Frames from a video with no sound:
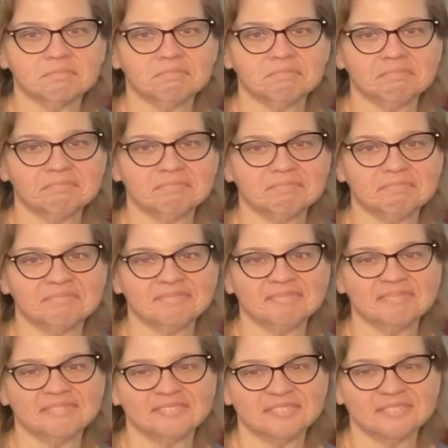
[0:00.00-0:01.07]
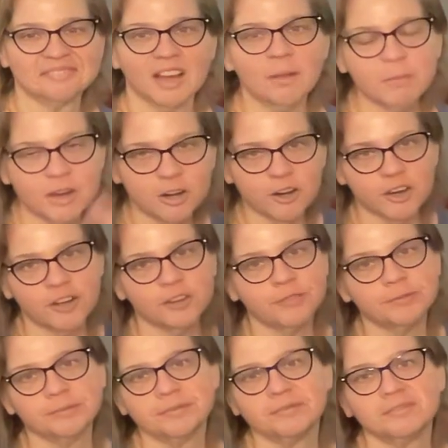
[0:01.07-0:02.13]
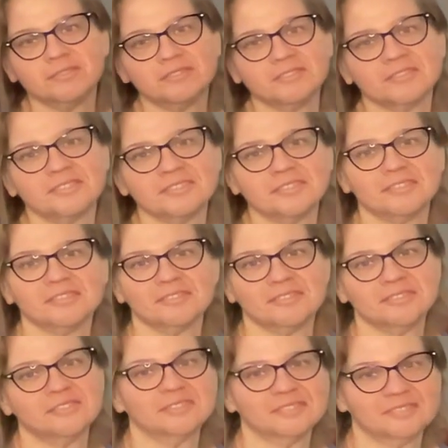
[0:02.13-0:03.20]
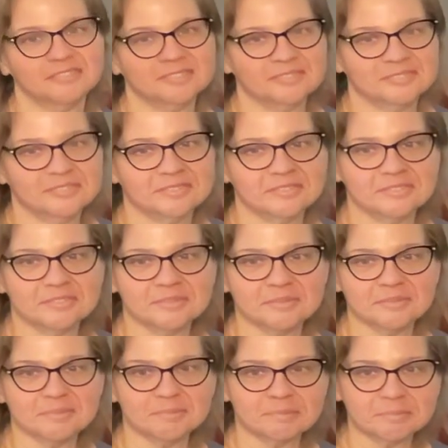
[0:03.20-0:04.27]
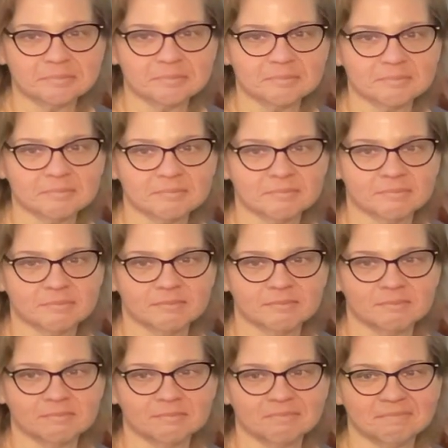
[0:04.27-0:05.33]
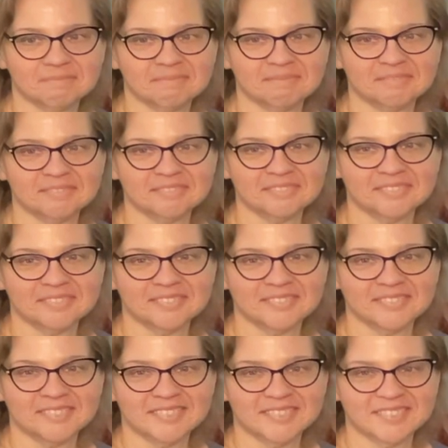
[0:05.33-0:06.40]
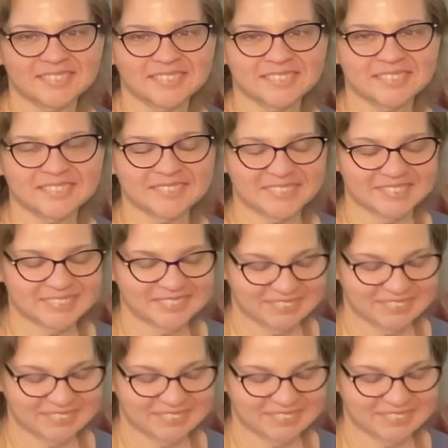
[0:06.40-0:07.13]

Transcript: [no speech]